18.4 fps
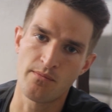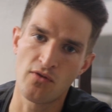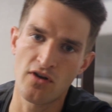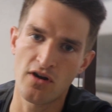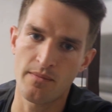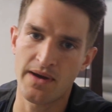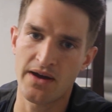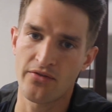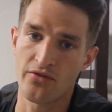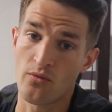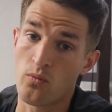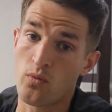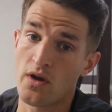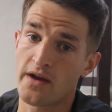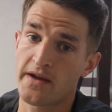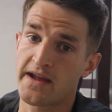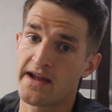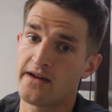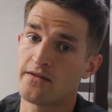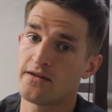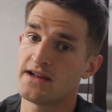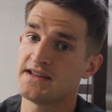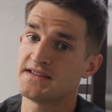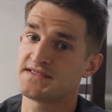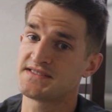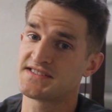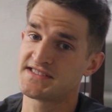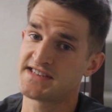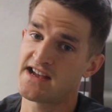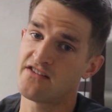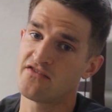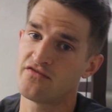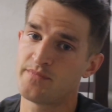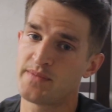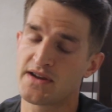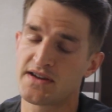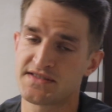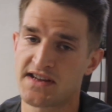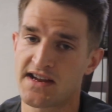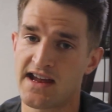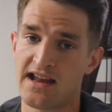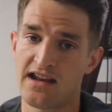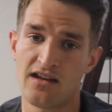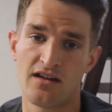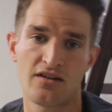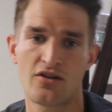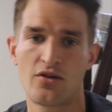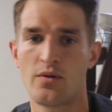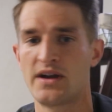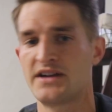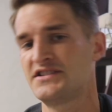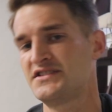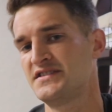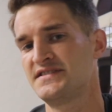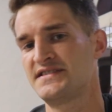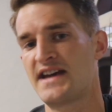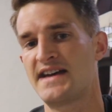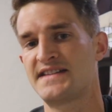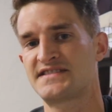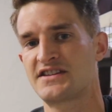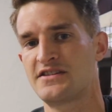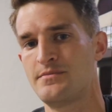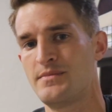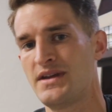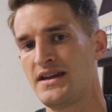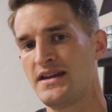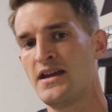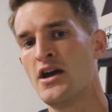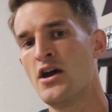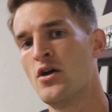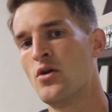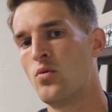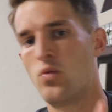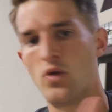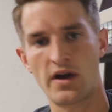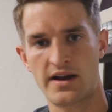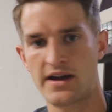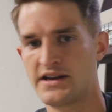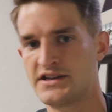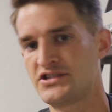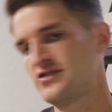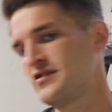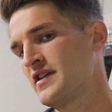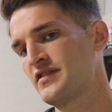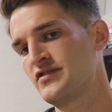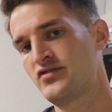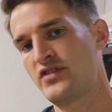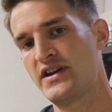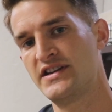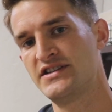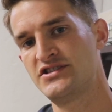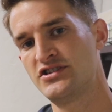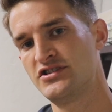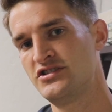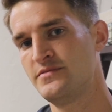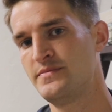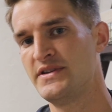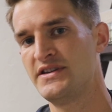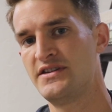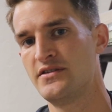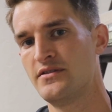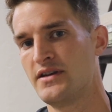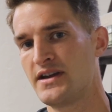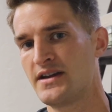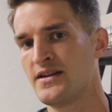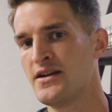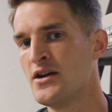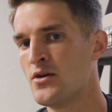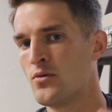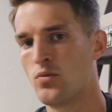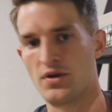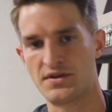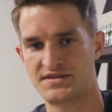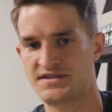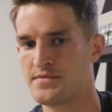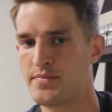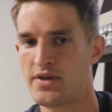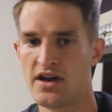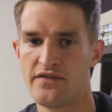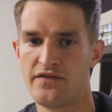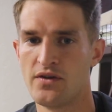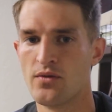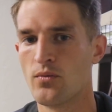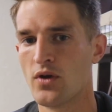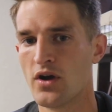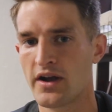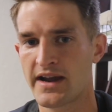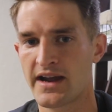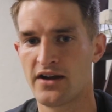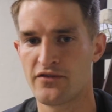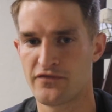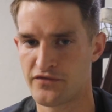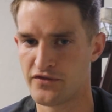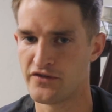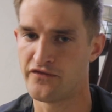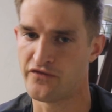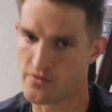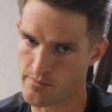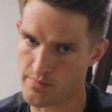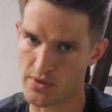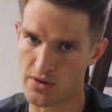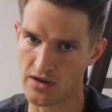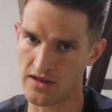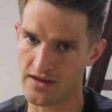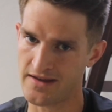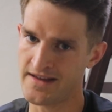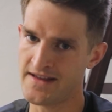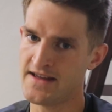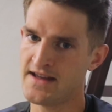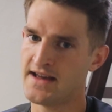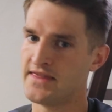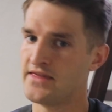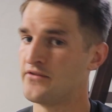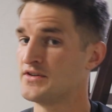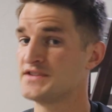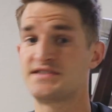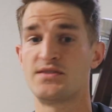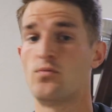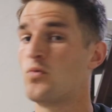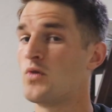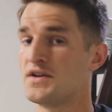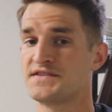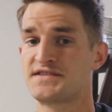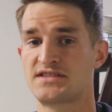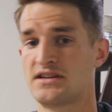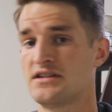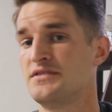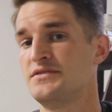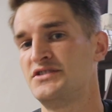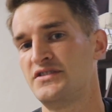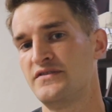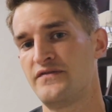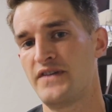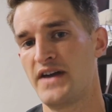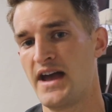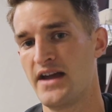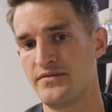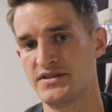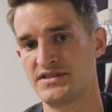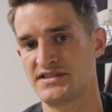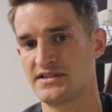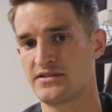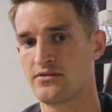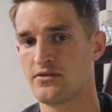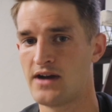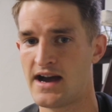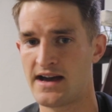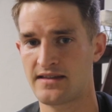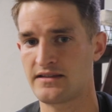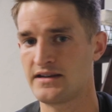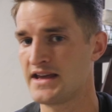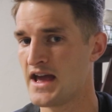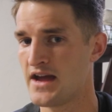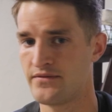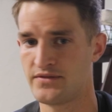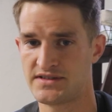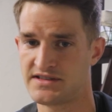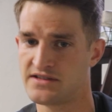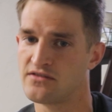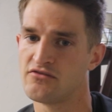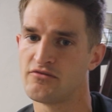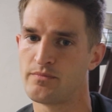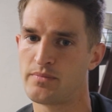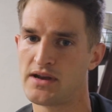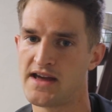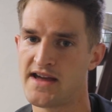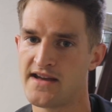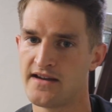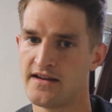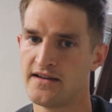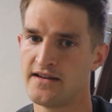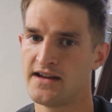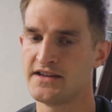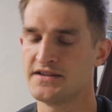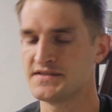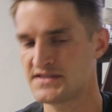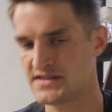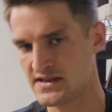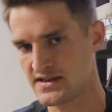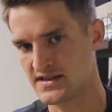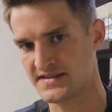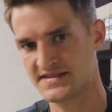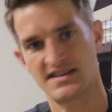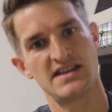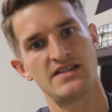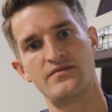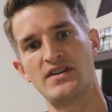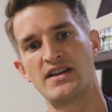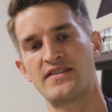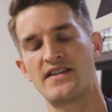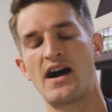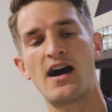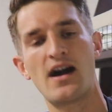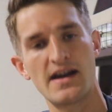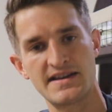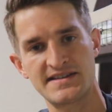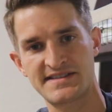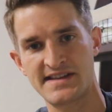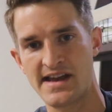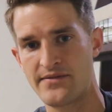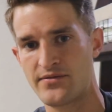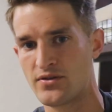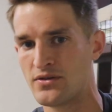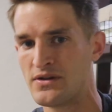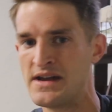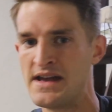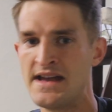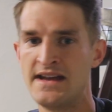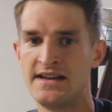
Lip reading: more about the workout itself, because I get a lot of questions asking me what kind of strength training should you be doing, what's the perfect workout for a footballer, and there isn't one solution for every single athlete, every single player. And you see this even at the highest level.